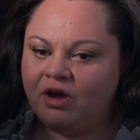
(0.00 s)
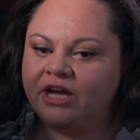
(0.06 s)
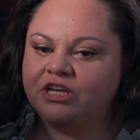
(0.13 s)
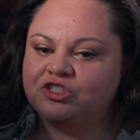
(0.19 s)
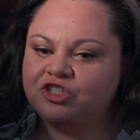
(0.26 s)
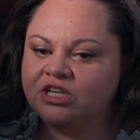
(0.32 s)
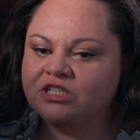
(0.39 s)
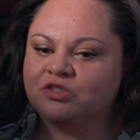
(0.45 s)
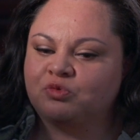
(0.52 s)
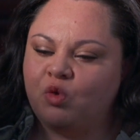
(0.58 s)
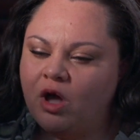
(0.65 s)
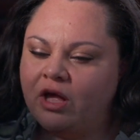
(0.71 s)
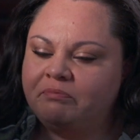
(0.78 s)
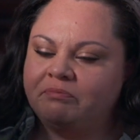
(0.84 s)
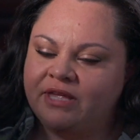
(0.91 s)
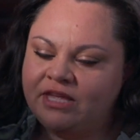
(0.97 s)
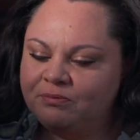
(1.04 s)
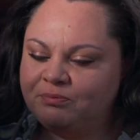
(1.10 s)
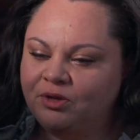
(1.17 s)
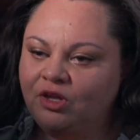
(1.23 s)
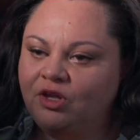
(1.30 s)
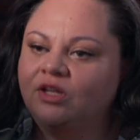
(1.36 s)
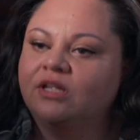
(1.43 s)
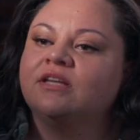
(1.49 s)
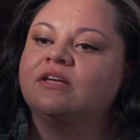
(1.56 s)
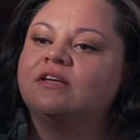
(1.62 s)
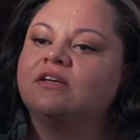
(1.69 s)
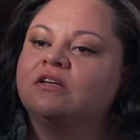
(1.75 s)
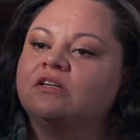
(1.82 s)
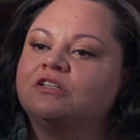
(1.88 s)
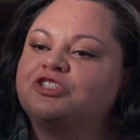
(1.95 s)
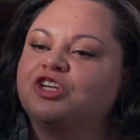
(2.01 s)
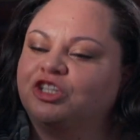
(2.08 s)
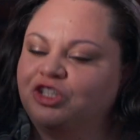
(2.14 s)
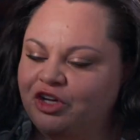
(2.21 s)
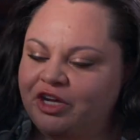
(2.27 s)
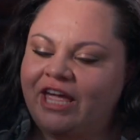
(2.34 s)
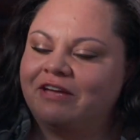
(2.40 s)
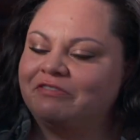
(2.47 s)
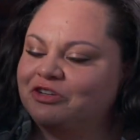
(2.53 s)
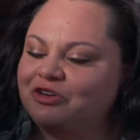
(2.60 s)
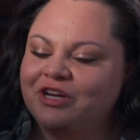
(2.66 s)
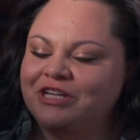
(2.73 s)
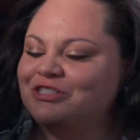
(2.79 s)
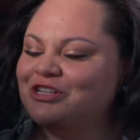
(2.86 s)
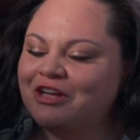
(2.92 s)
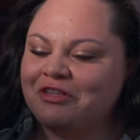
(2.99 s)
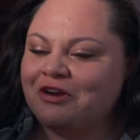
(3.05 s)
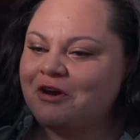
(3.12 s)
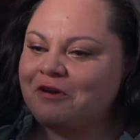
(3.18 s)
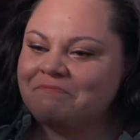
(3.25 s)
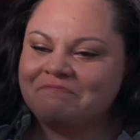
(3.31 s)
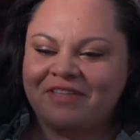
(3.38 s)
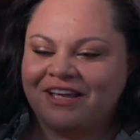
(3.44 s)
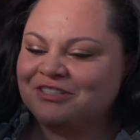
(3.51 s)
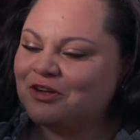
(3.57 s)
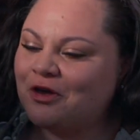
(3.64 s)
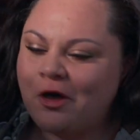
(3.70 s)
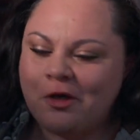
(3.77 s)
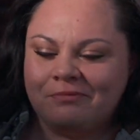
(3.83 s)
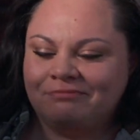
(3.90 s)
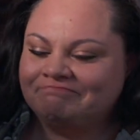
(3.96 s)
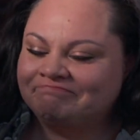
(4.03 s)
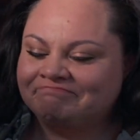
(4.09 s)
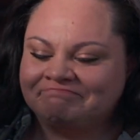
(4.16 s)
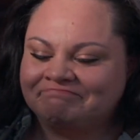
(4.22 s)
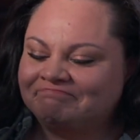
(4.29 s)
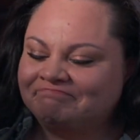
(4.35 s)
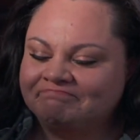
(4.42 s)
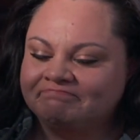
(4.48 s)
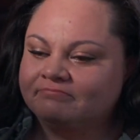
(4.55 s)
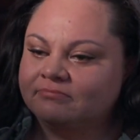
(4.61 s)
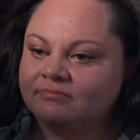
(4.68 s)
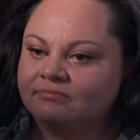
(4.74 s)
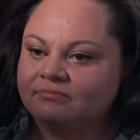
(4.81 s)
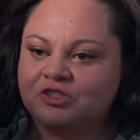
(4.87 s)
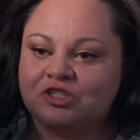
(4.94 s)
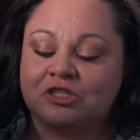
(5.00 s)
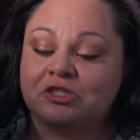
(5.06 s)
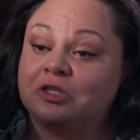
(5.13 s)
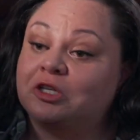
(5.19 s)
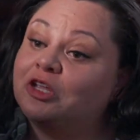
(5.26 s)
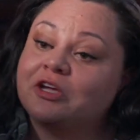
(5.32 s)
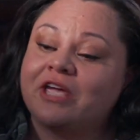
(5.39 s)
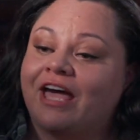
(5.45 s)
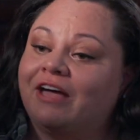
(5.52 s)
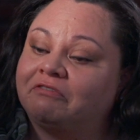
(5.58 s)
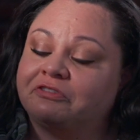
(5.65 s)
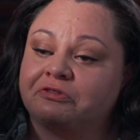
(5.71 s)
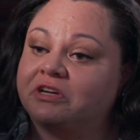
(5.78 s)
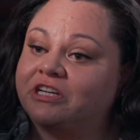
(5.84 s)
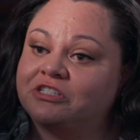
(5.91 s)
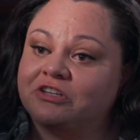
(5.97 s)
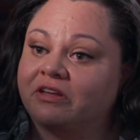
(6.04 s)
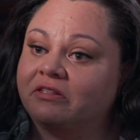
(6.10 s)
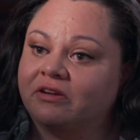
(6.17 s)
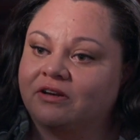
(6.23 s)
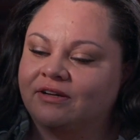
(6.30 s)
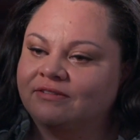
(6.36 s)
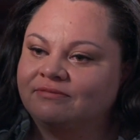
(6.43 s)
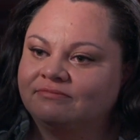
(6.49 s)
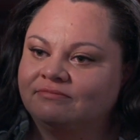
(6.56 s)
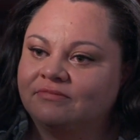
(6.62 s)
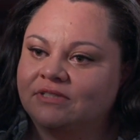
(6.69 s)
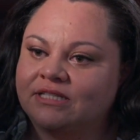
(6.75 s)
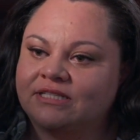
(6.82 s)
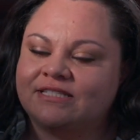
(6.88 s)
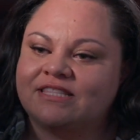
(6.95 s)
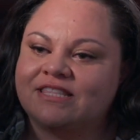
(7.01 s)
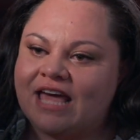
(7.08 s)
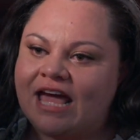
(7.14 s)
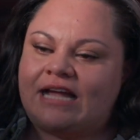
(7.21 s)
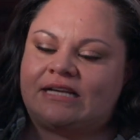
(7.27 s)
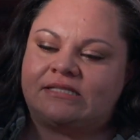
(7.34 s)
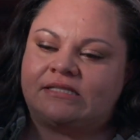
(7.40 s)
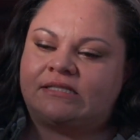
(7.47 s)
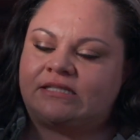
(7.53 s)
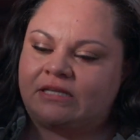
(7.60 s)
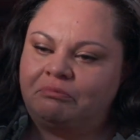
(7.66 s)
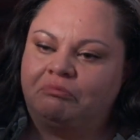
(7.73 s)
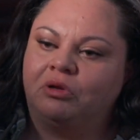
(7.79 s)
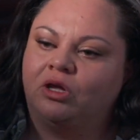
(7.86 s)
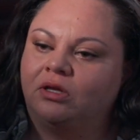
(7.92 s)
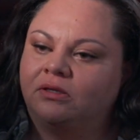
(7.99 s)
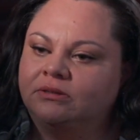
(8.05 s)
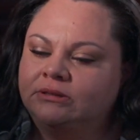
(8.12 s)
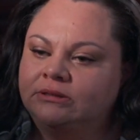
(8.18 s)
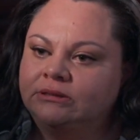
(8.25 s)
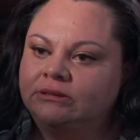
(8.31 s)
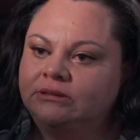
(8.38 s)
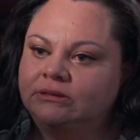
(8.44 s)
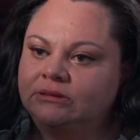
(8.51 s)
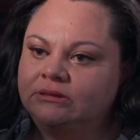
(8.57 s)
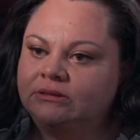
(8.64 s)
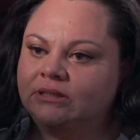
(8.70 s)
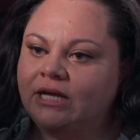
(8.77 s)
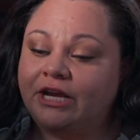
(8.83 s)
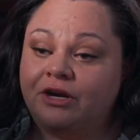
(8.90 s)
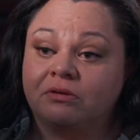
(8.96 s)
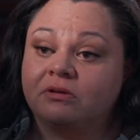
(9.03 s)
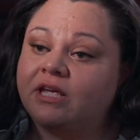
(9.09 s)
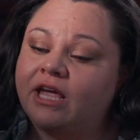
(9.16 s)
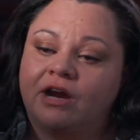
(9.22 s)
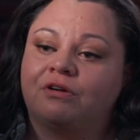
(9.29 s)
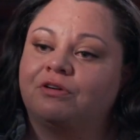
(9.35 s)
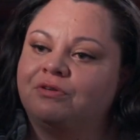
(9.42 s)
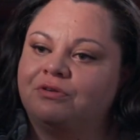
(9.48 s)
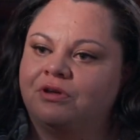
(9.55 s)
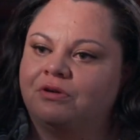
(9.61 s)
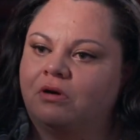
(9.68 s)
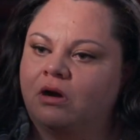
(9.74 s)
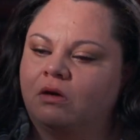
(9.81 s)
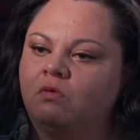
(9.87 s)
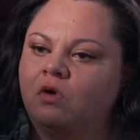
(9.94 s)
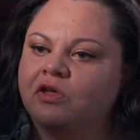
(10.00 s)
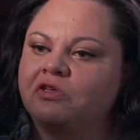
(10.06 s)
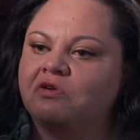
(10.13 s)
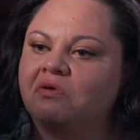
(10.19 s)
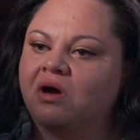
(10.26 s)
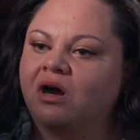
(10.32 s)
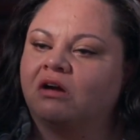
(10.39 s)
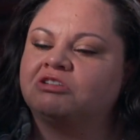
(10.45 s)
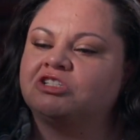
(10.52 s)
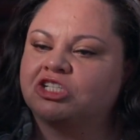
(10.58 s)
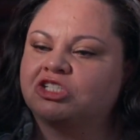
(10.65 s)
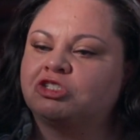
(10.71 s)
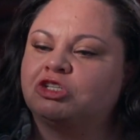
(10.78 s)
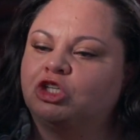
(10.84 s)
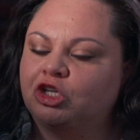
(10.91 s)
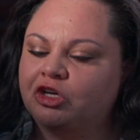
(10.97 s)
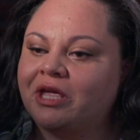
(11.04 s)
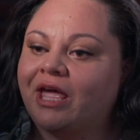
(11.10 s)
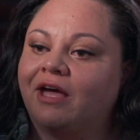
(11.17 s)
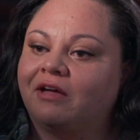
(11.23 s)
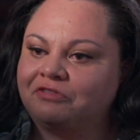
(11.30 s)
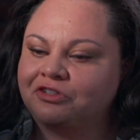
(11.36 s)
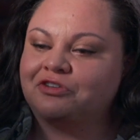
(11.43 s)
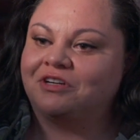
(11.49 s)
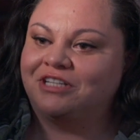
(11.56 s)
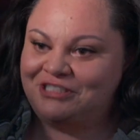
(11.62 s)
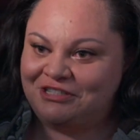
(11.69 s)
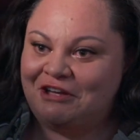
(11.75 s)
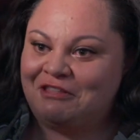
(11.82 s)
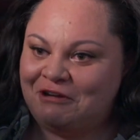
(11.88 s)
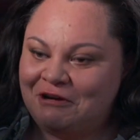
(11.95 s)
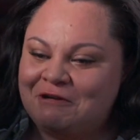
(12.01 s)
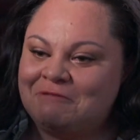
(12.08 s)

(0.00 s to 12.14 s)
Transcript: I just want people to look after each other, that's all. Just look after each other. It's that simple. I don't care who you are, what you are, just look after each other.